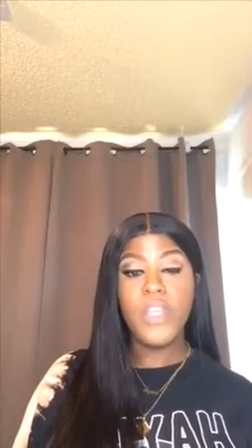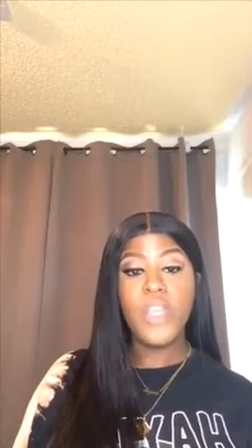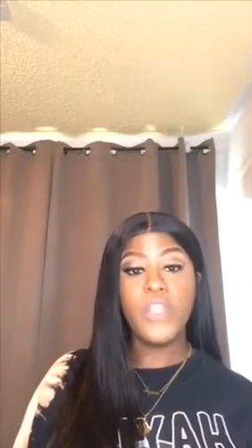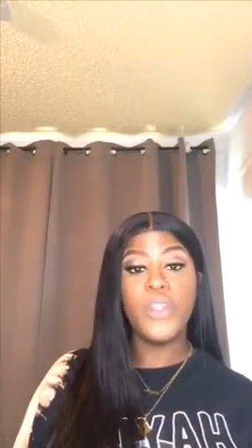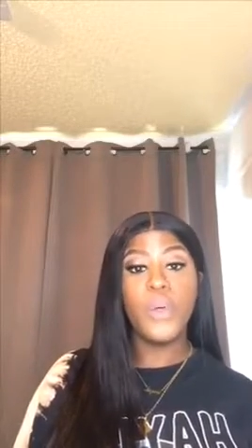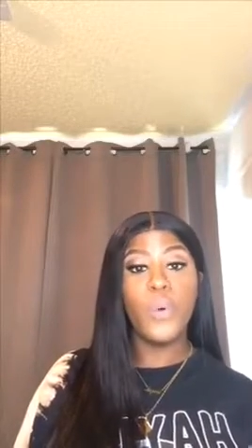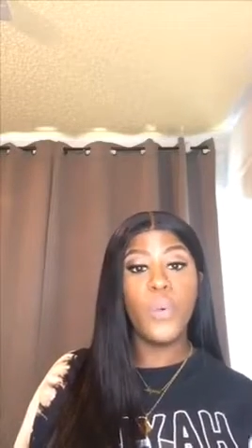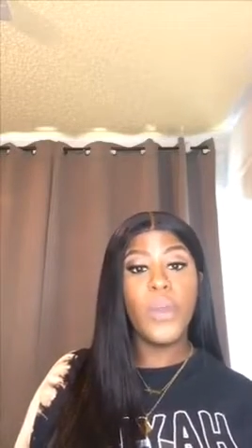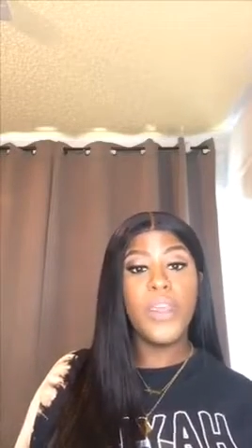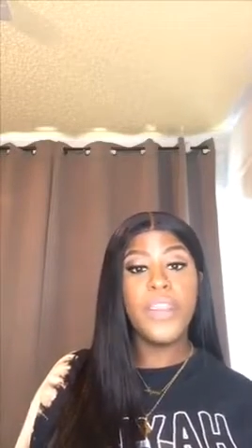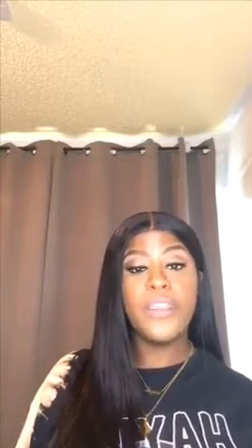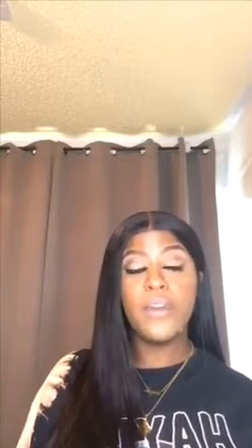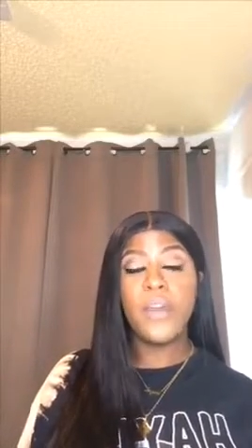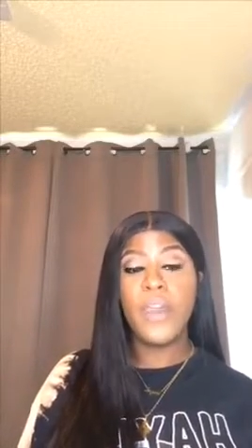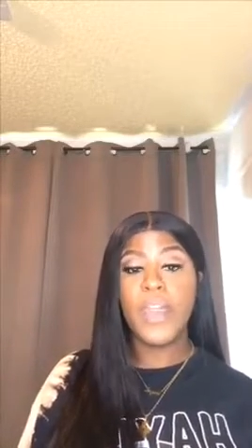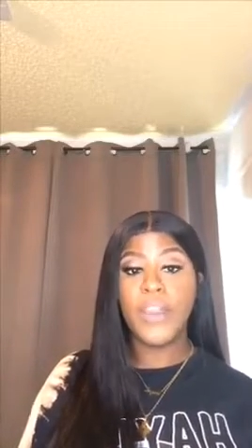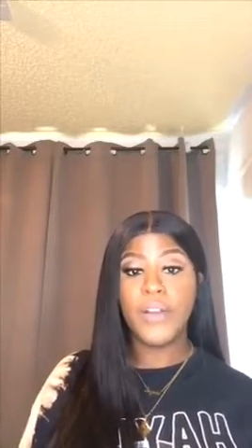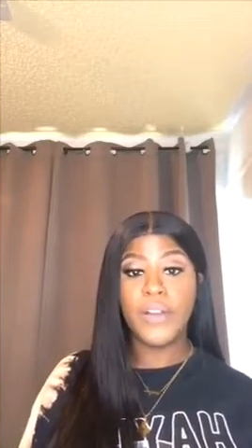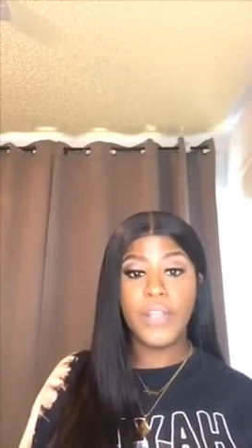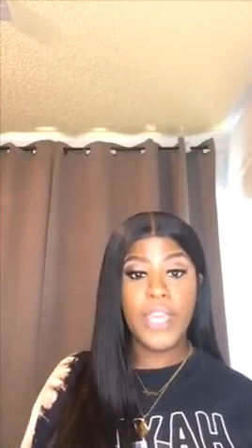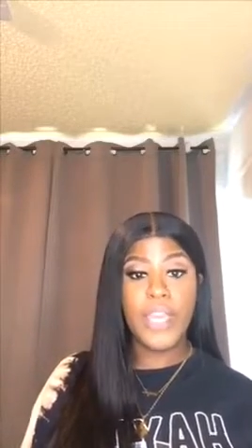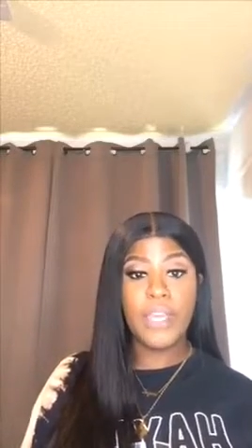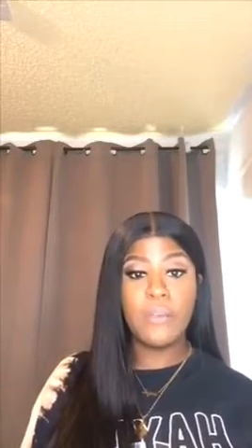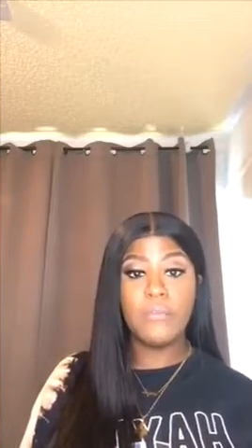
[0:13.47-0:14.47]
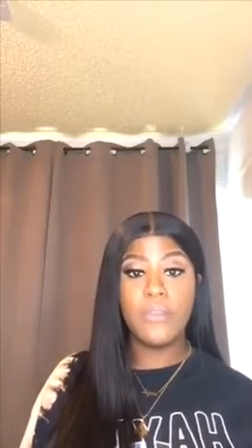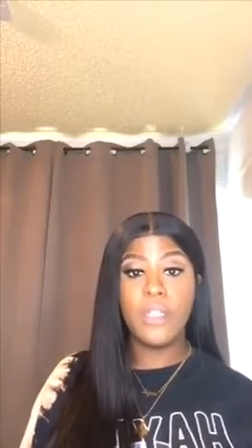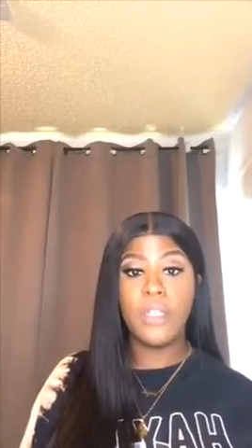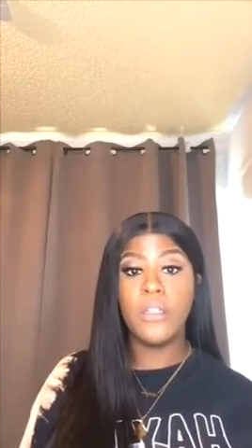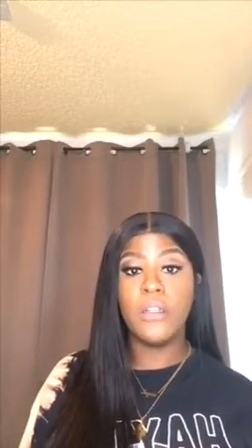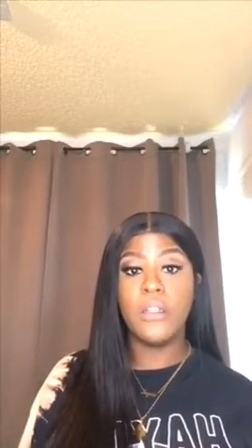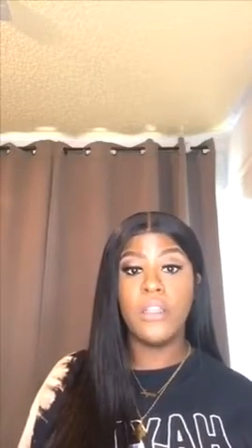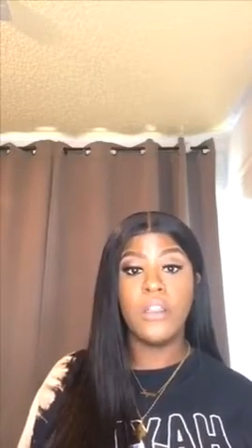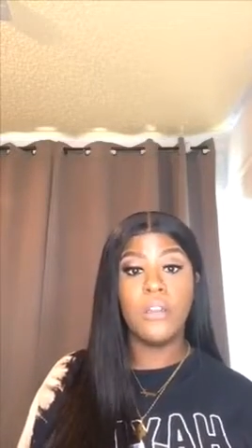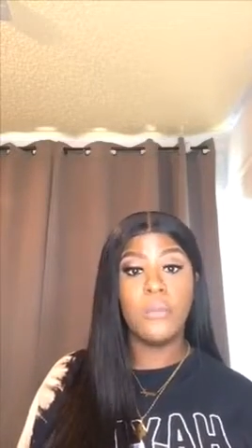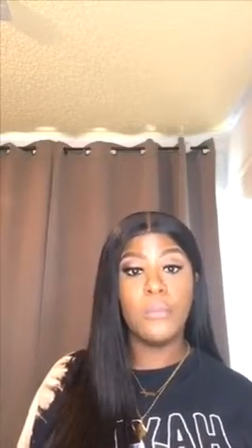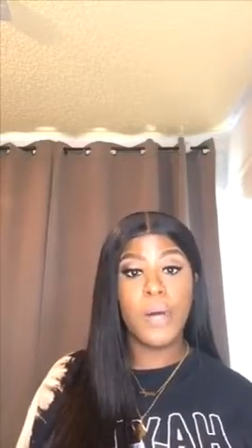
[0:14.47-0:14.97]
The way the hair came
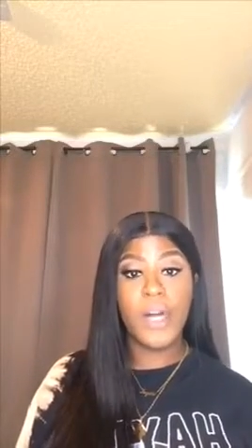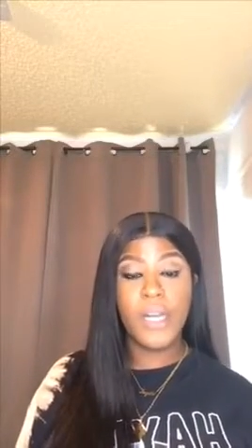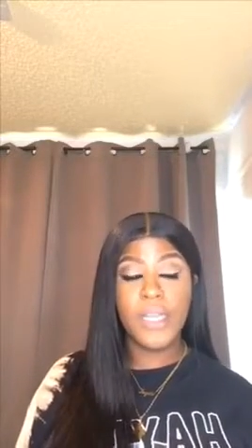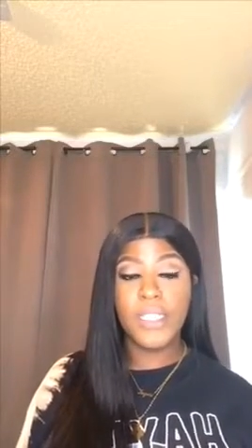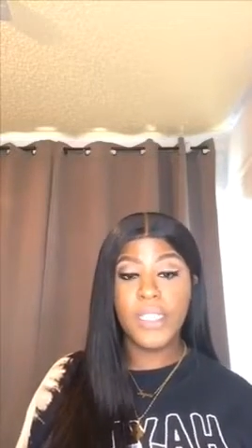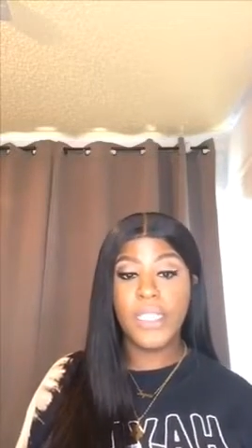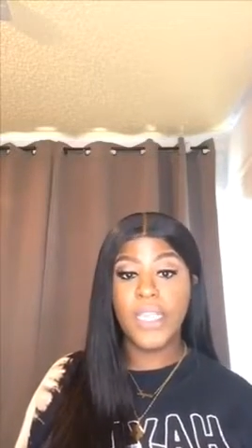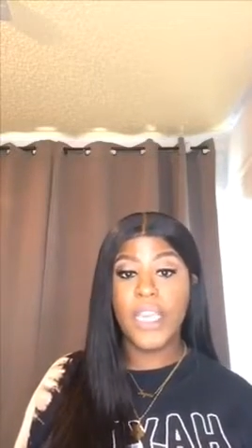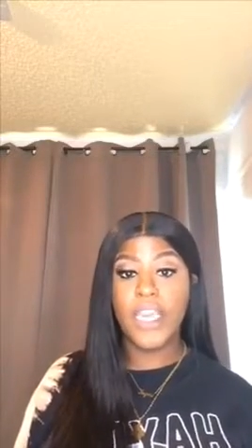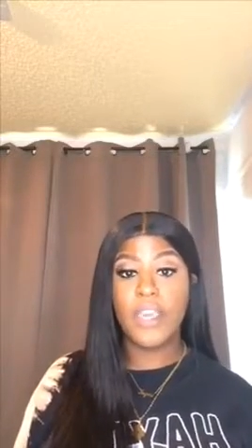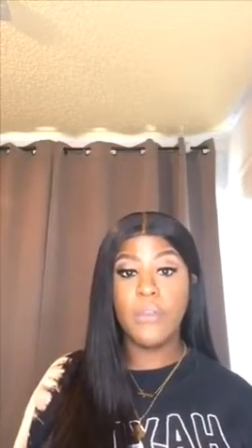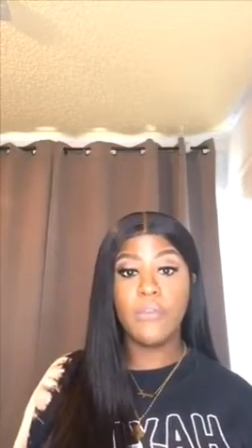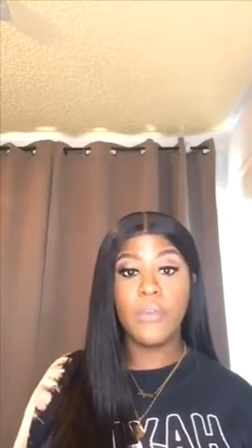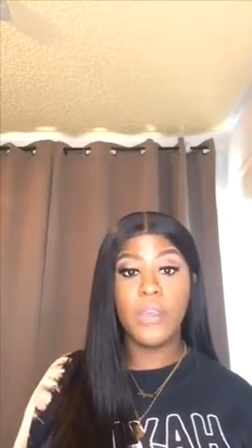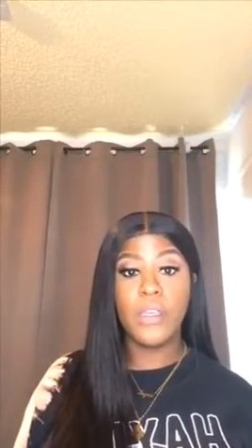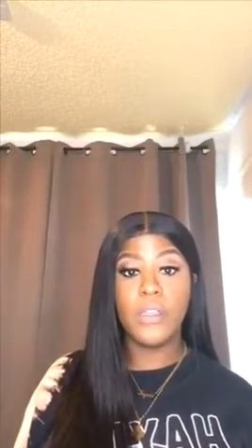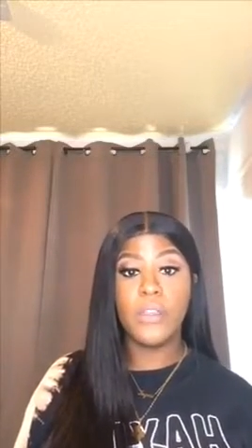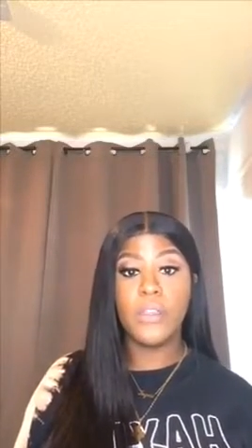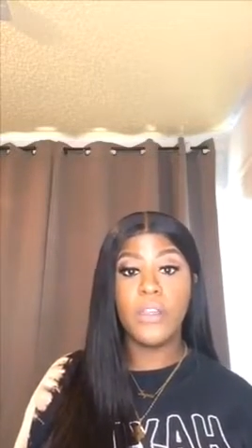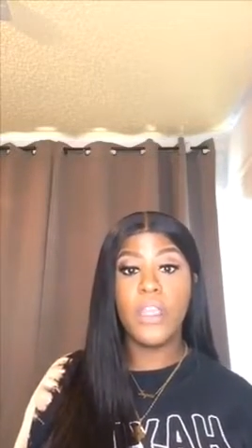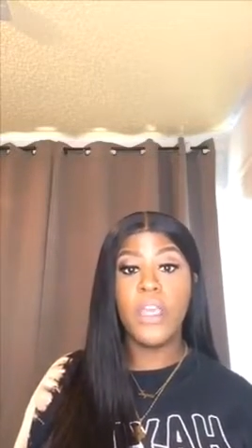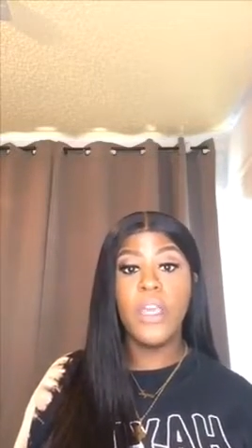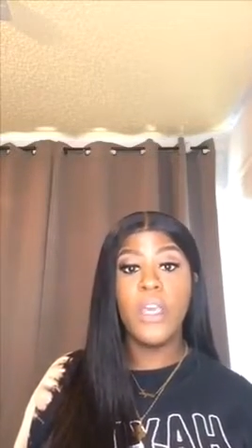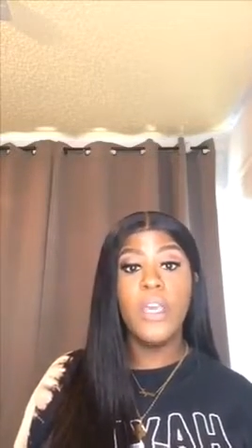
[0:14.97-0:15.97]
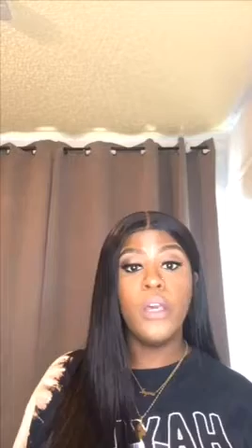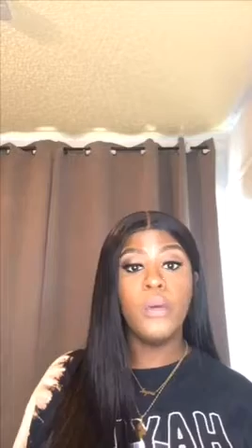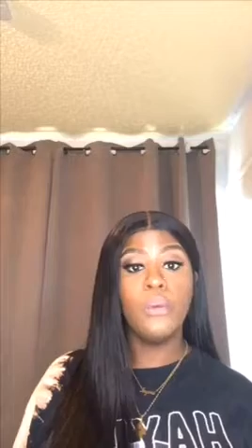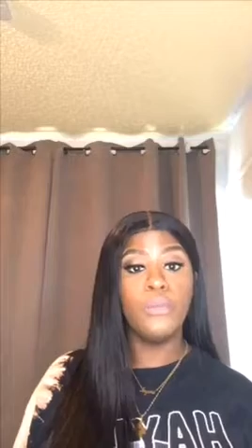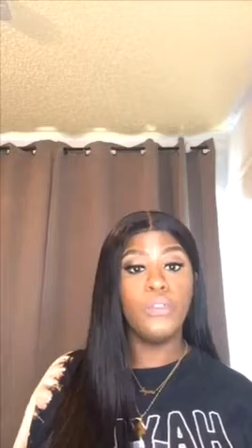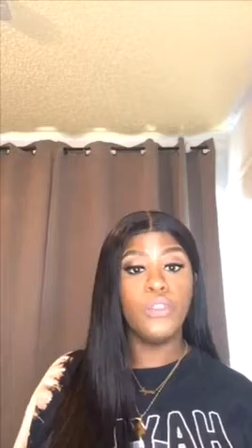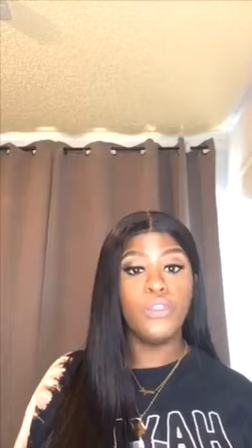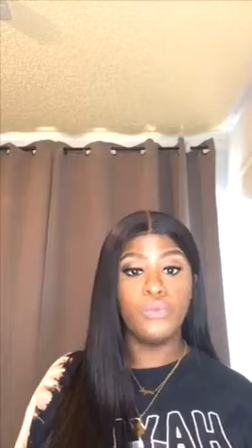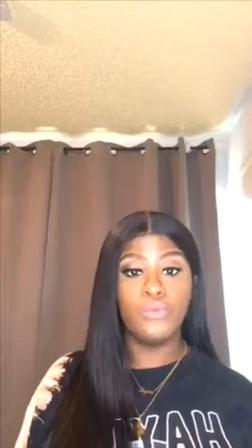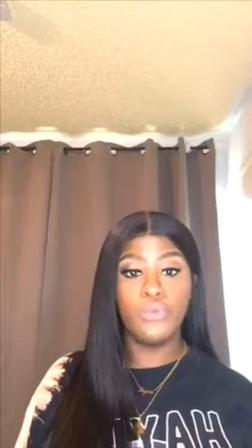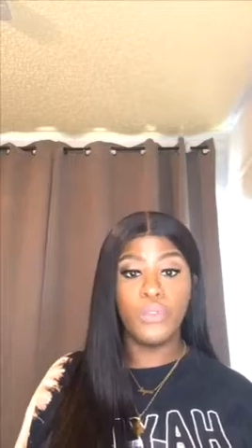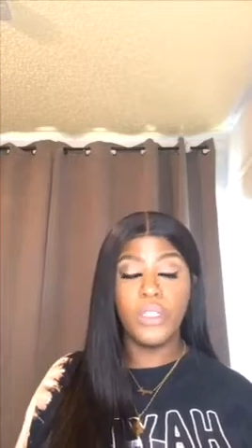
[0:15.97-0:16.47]
in and the box it came in
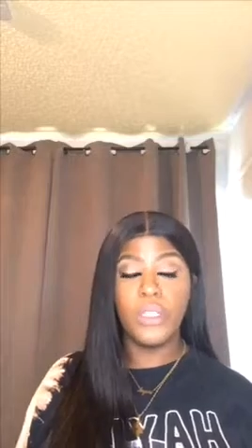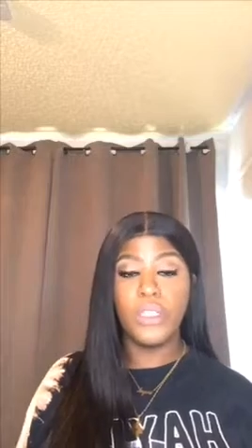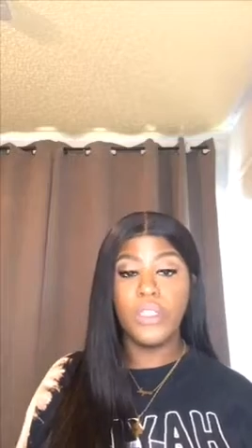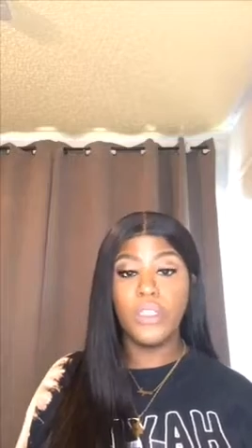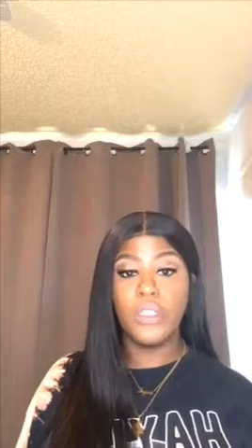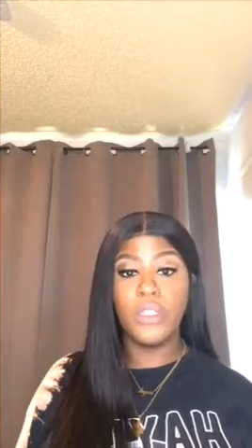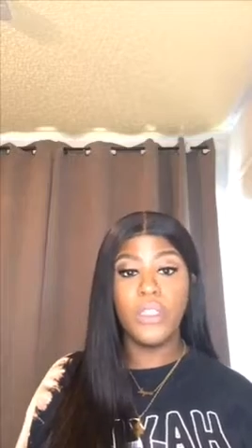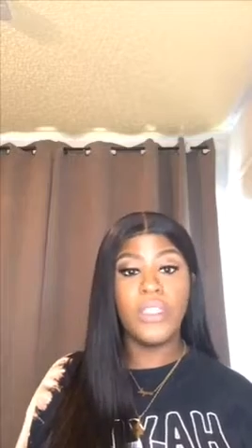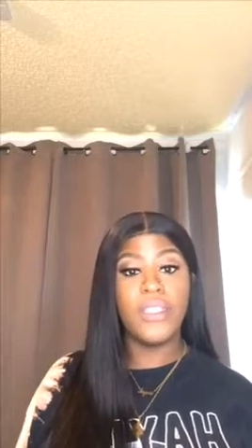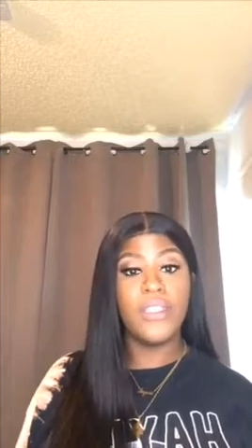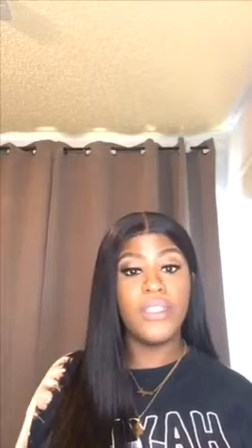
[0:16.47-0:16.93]
was really good.